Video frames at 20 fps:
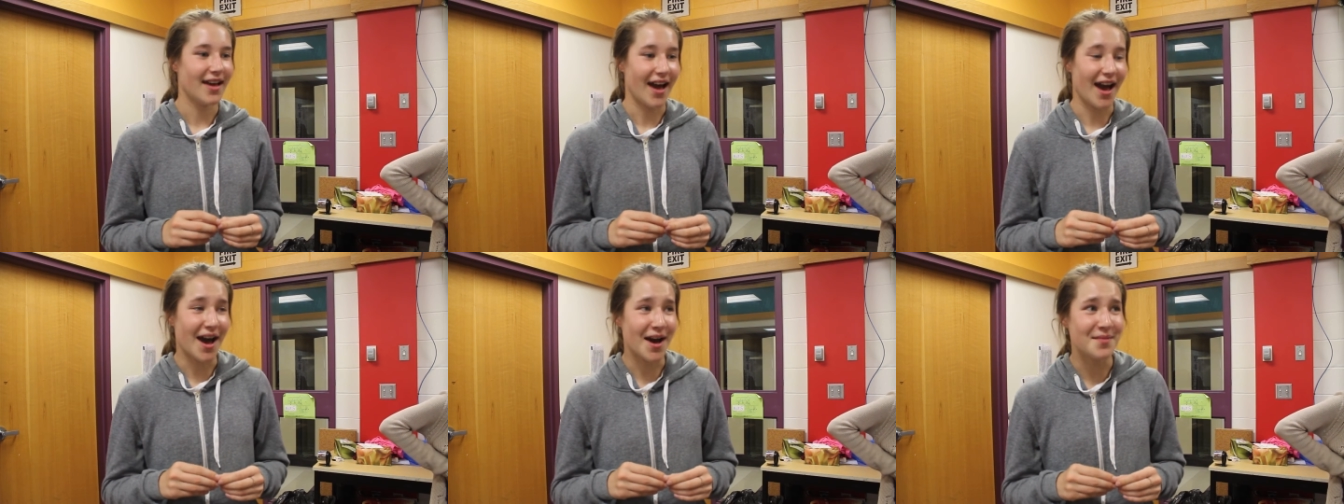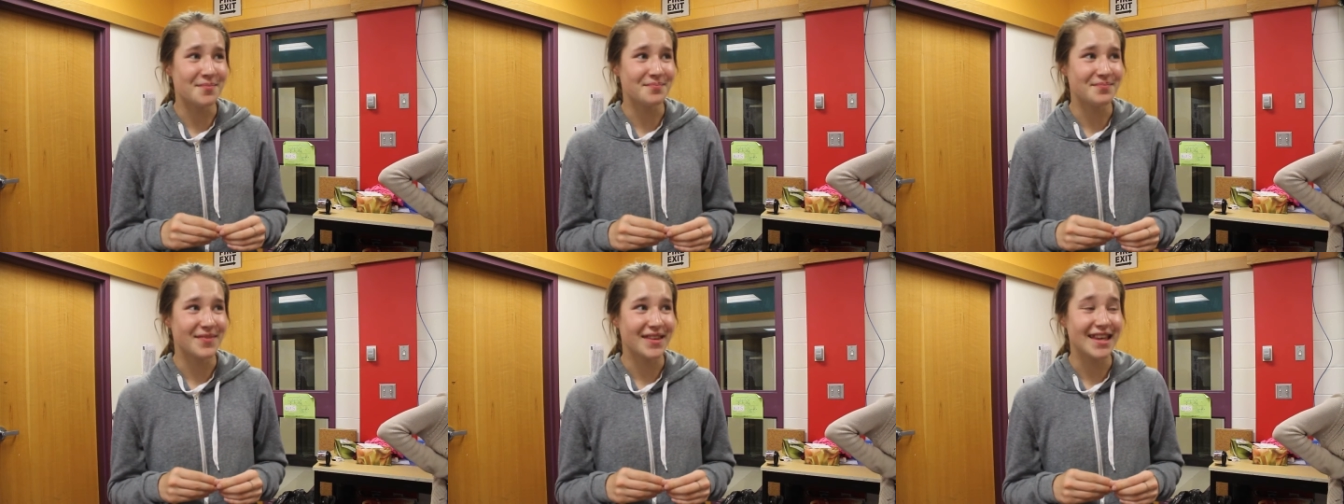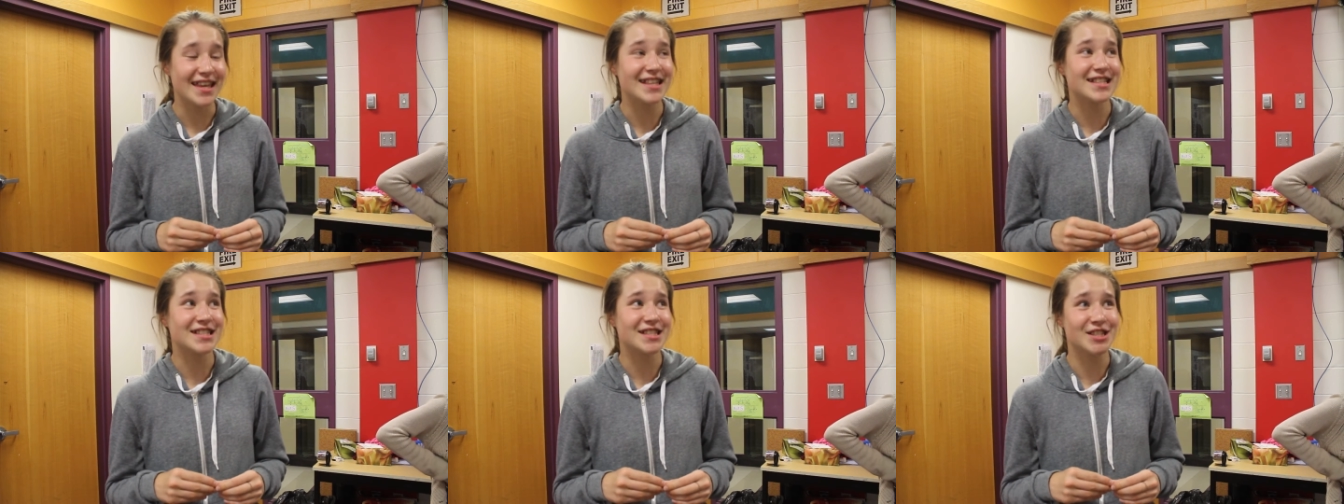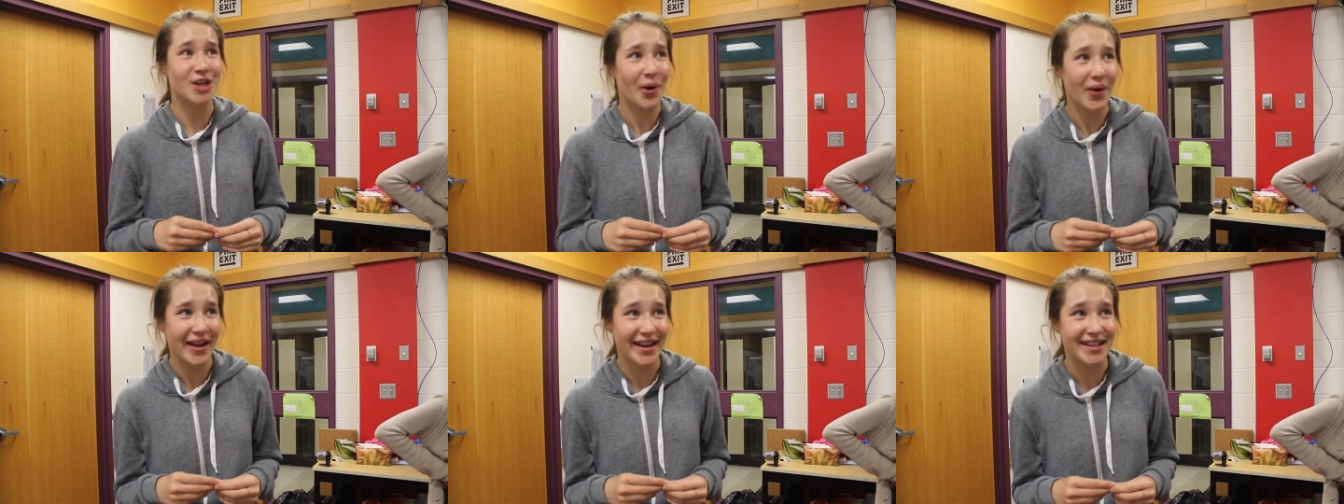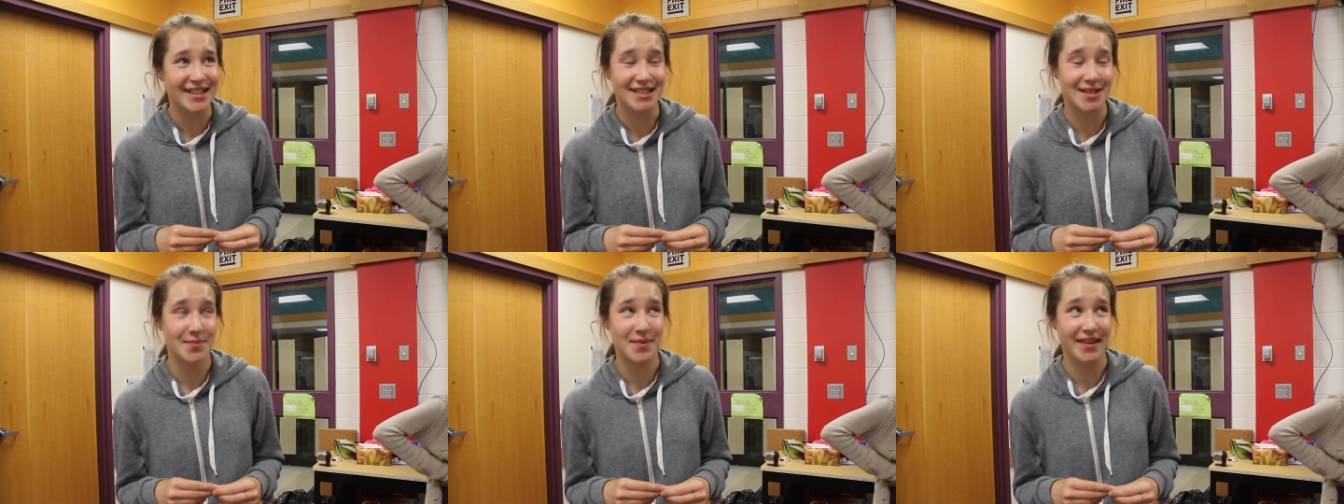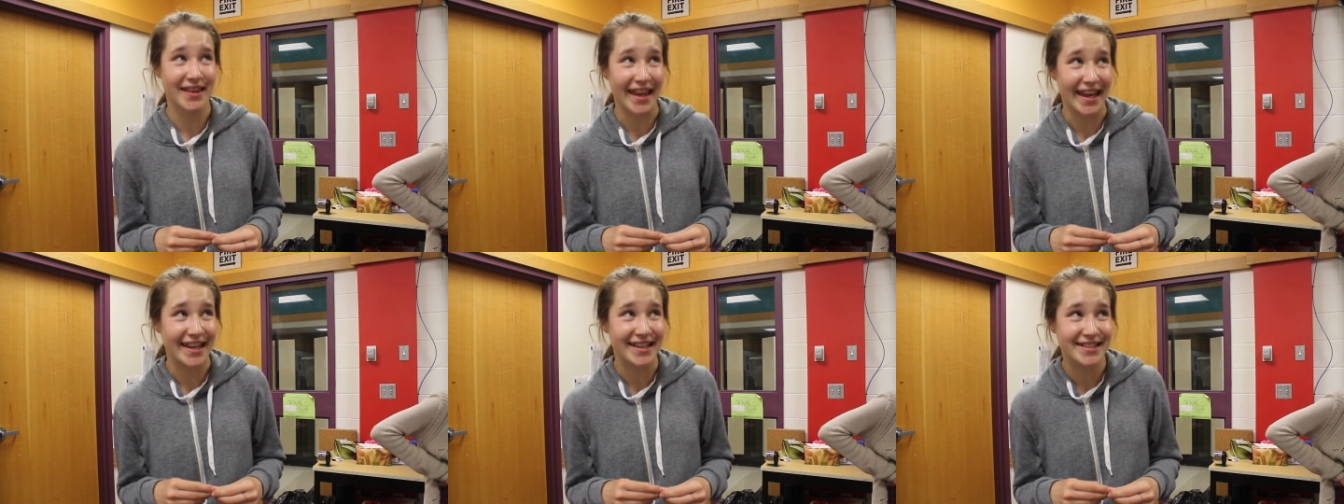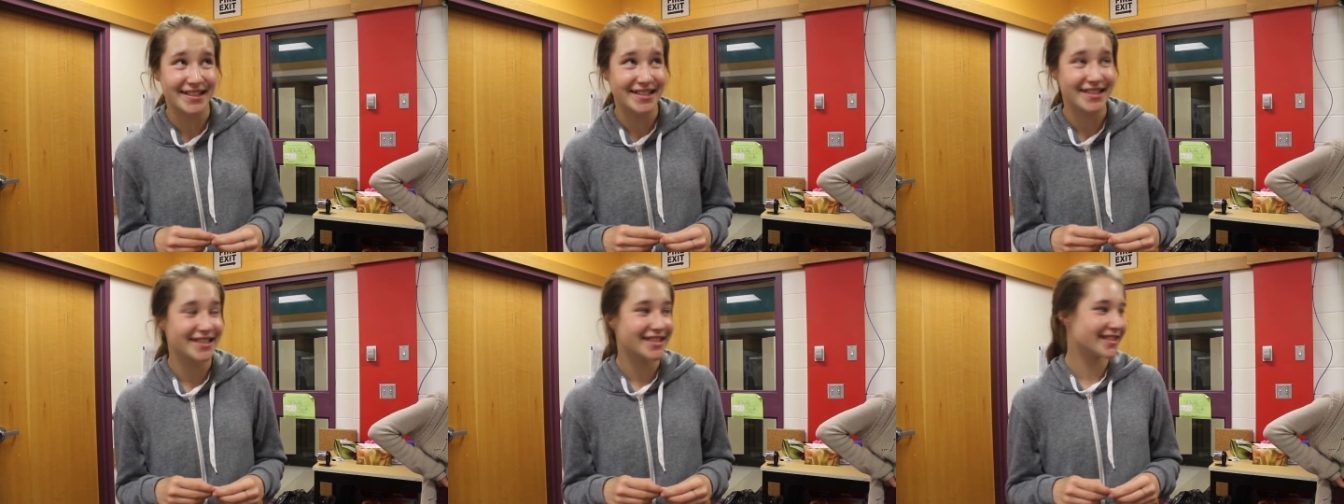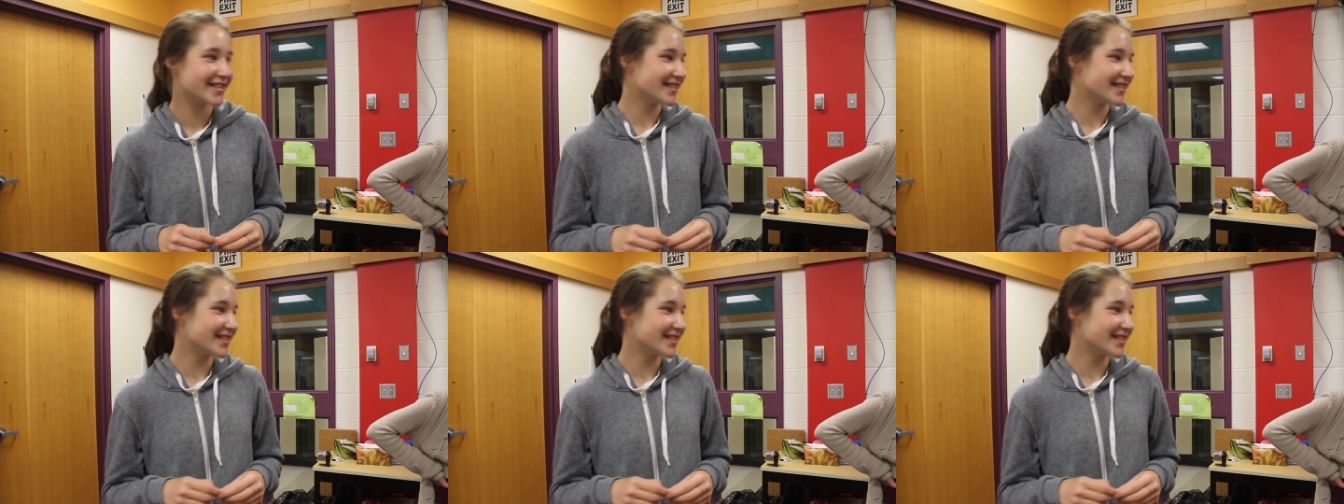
Um, he's going to be late.